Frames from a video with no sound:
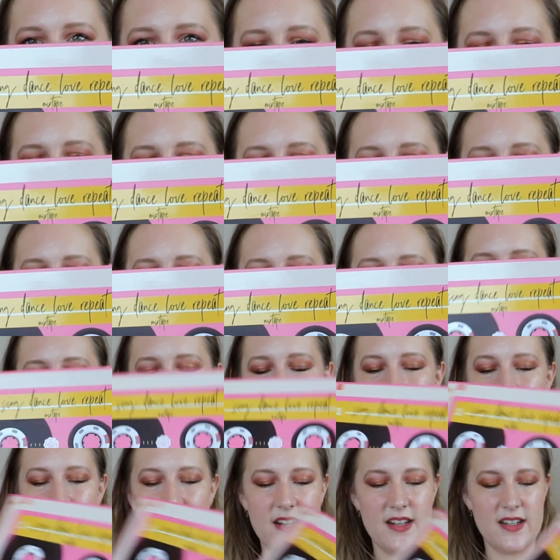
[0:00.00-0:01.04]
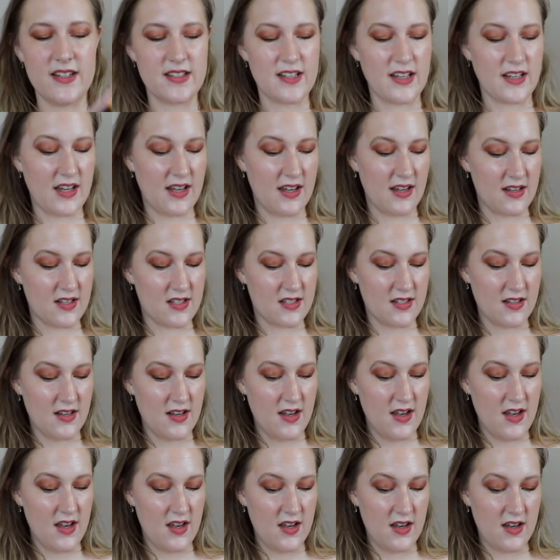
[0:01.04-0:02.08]
eighties thing, or nineties, I guess.
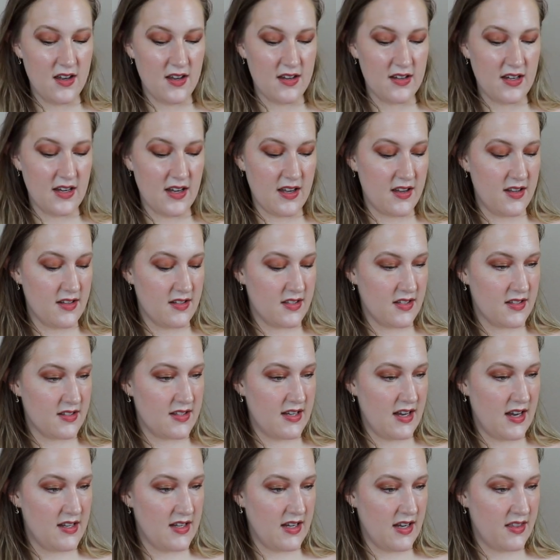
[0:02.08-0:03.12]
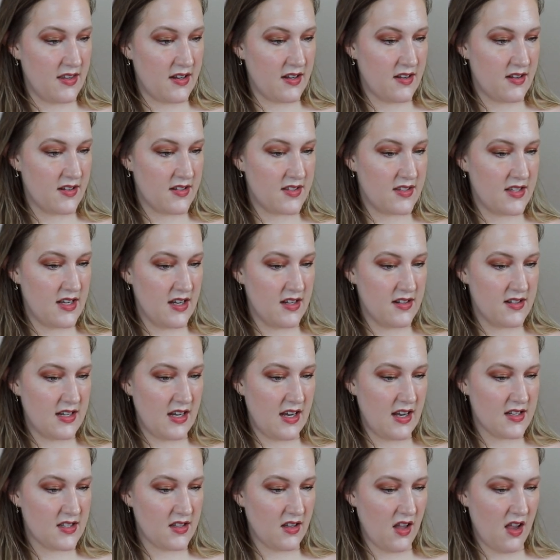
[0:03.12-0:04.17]
Yeah, it says ninety on there. Sing,
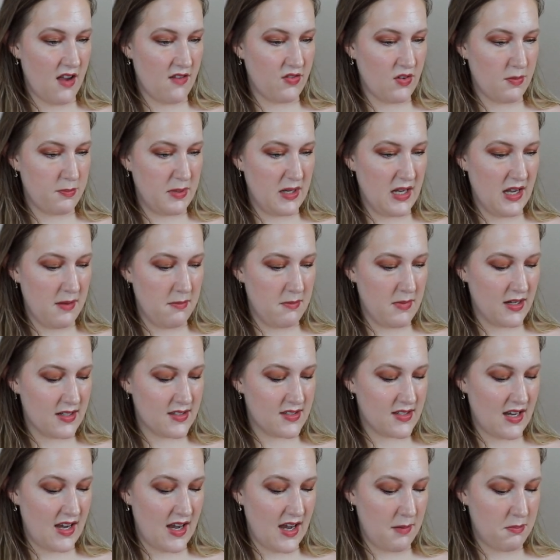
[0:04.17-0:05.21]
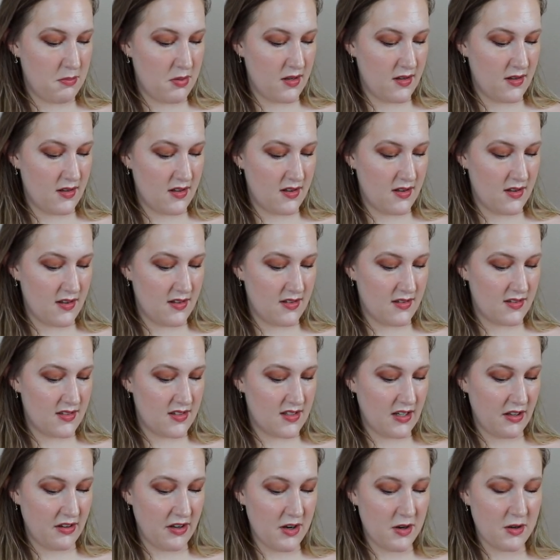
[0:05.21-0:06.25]
Dance, Love, Repeat mixtape,
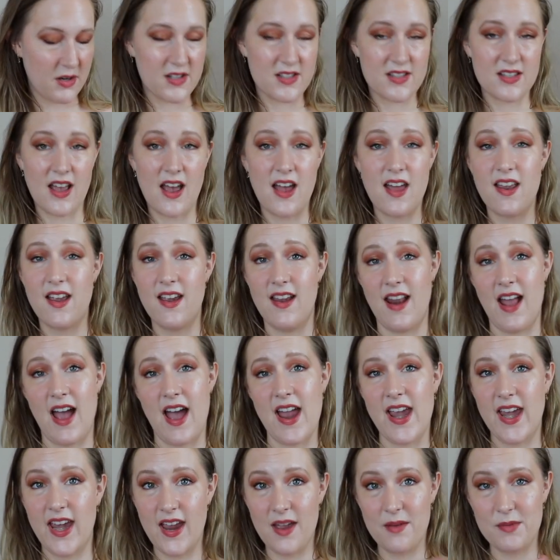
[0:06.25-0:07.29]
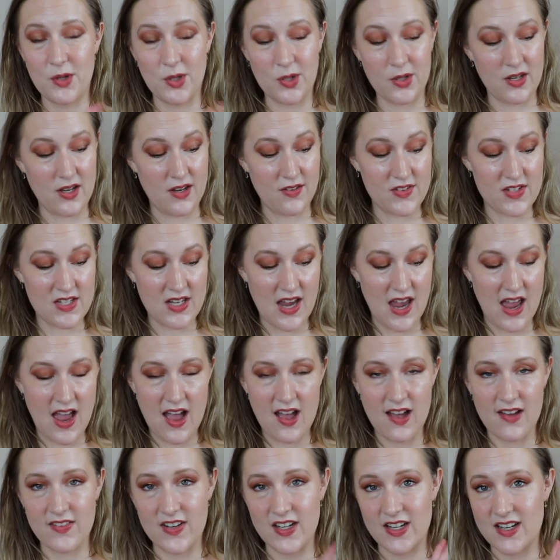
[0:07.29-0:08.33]
stereo cassette. And I am old enough to
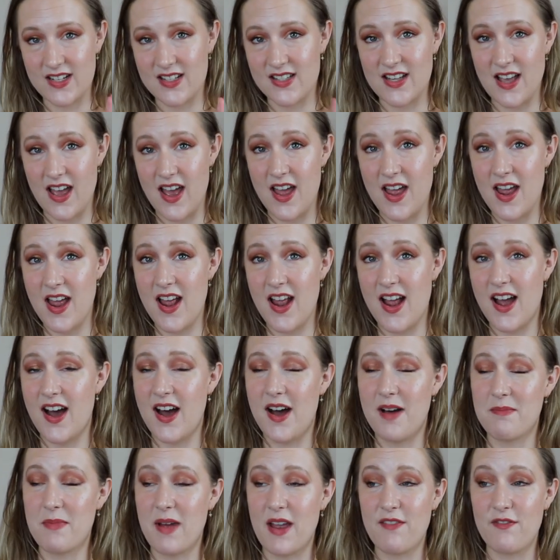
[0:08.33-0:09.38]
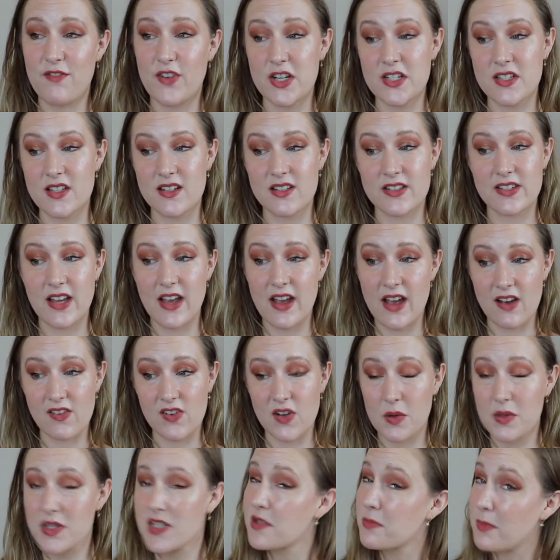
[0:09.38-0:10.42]
have a cassette. Um, my first cassette
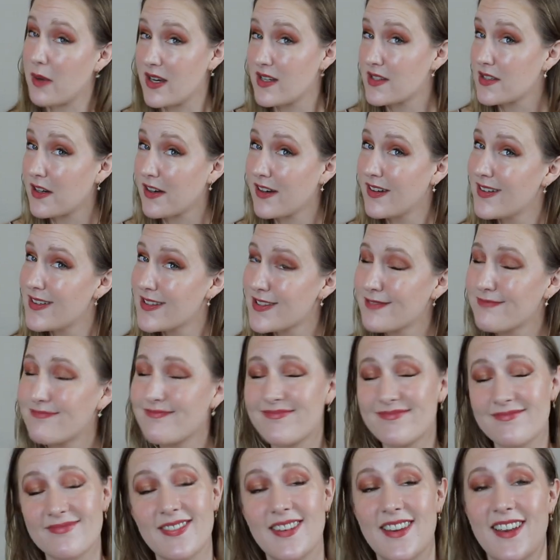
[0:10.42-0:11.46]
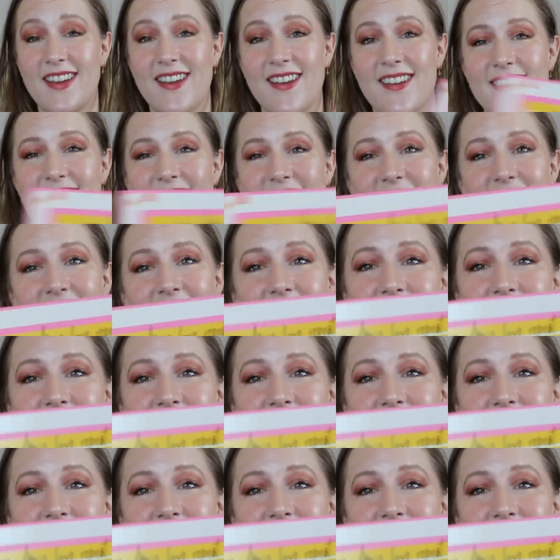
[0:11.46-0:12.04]
ever was Spice Girls. And